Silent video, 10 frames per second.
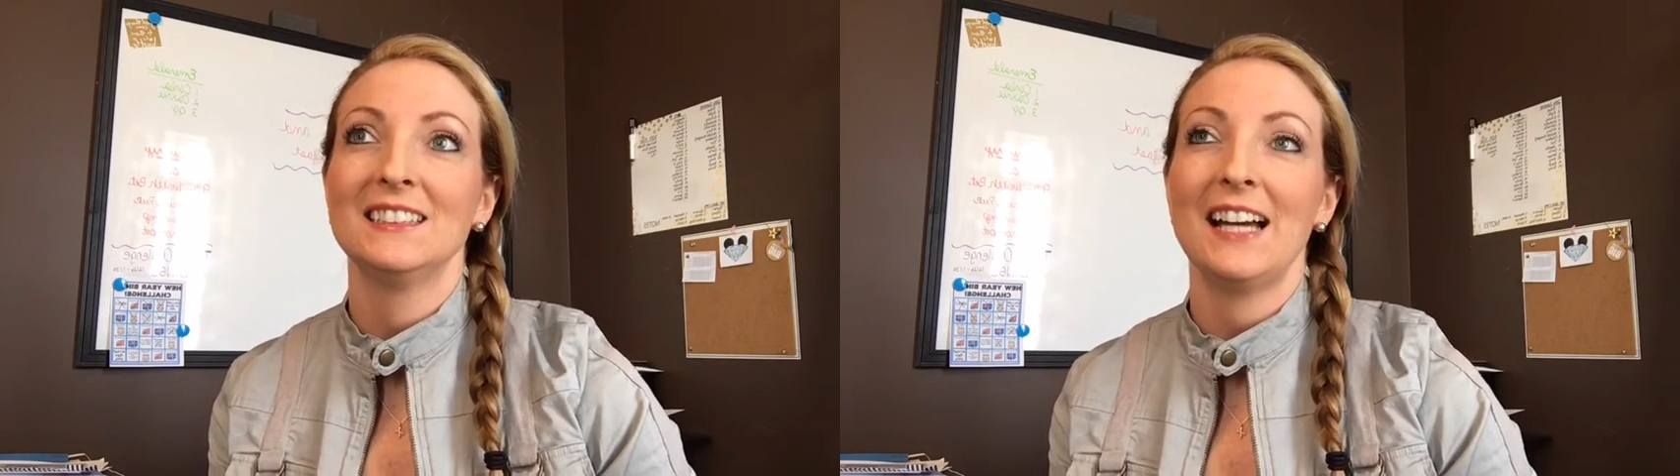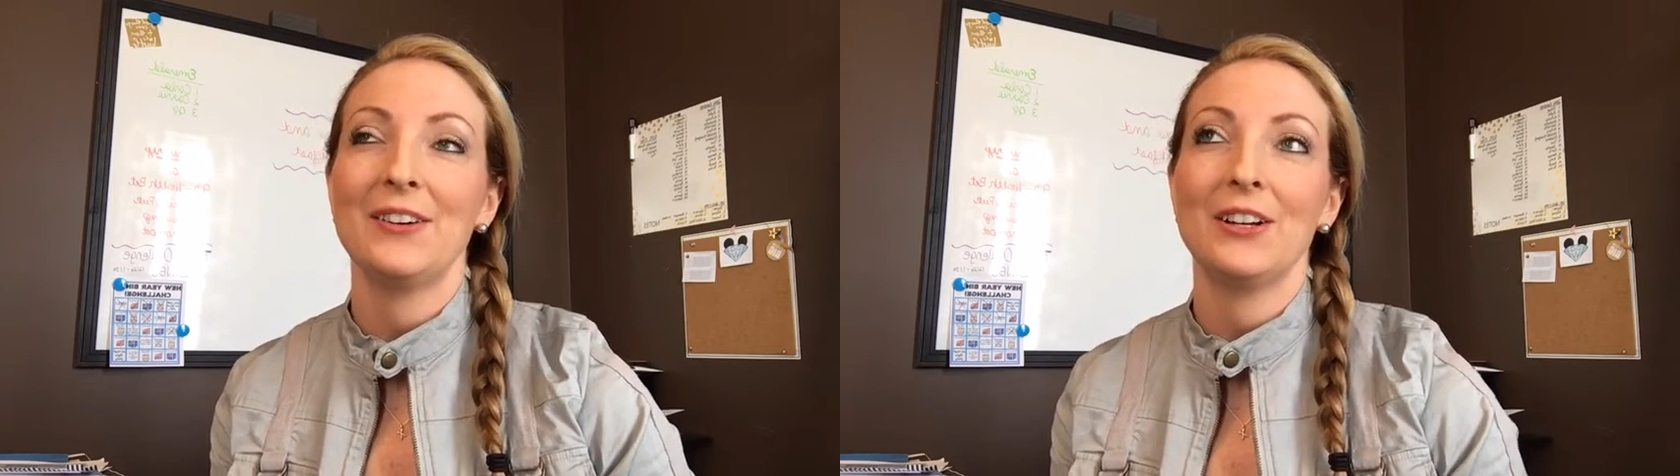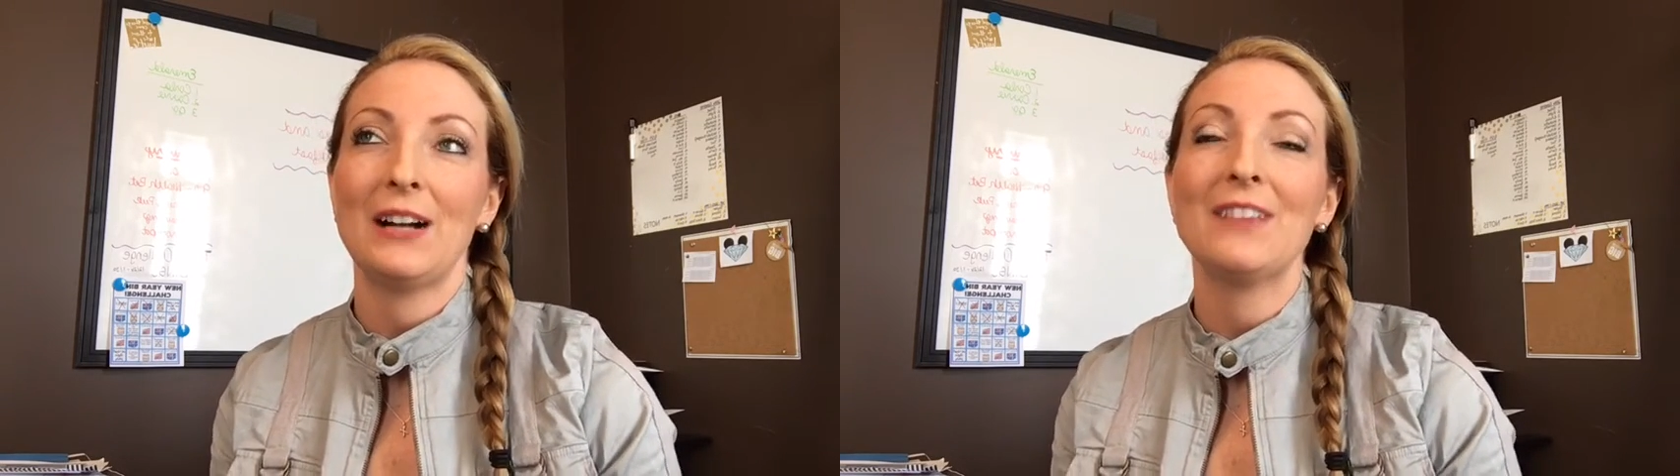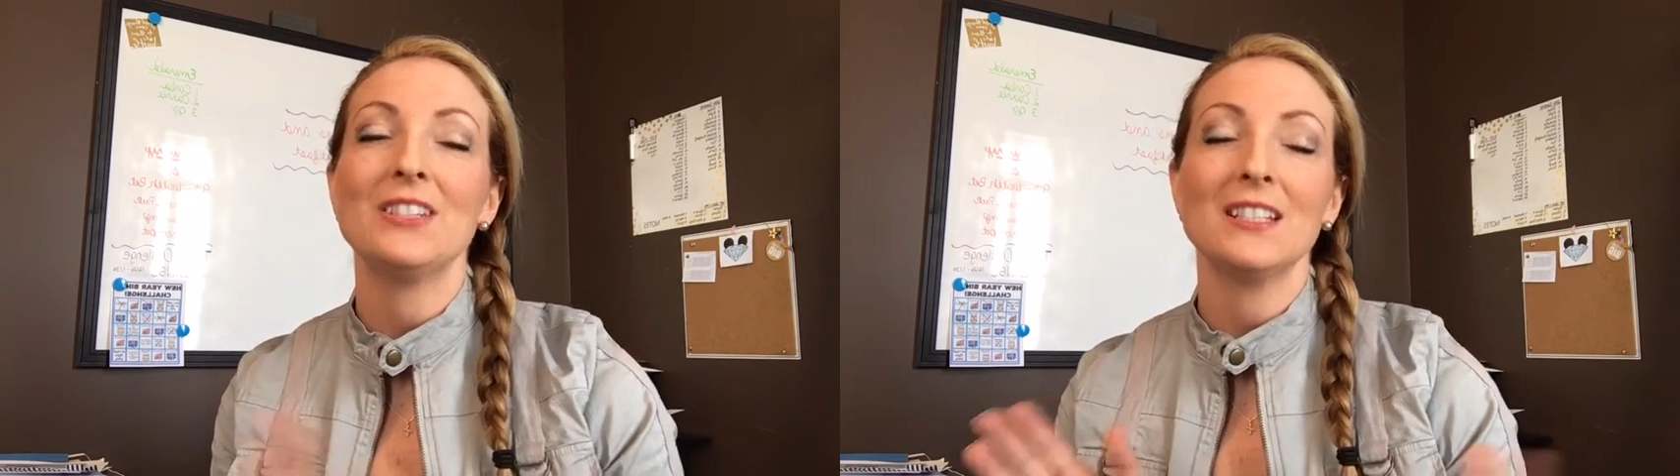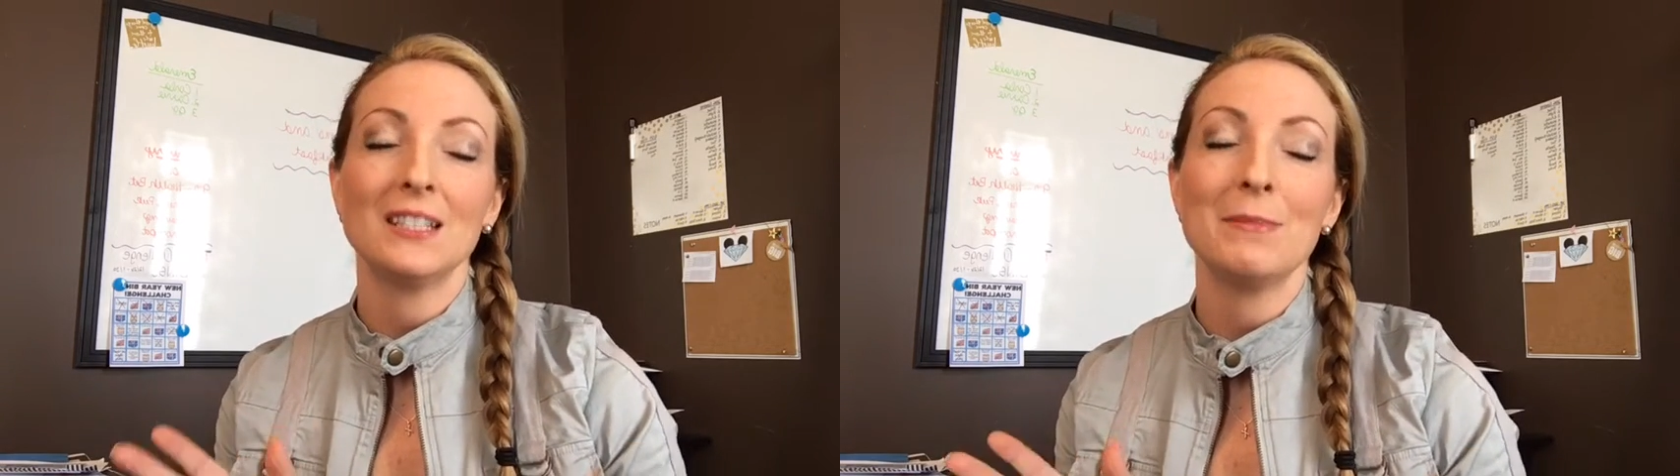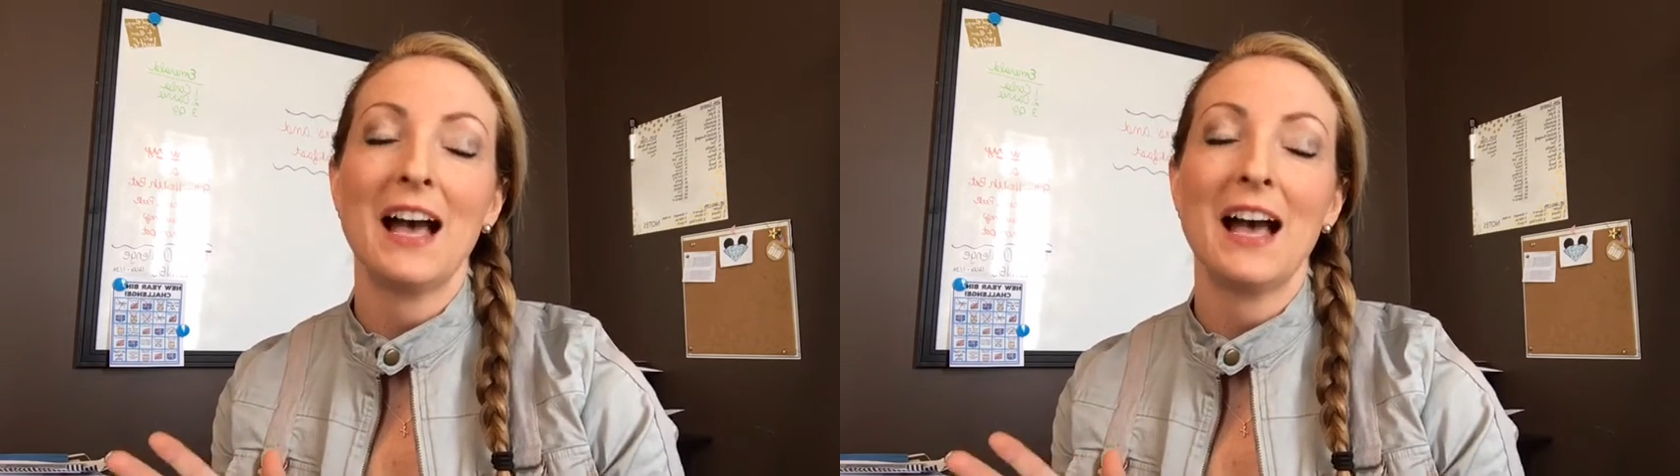don't know, I've done some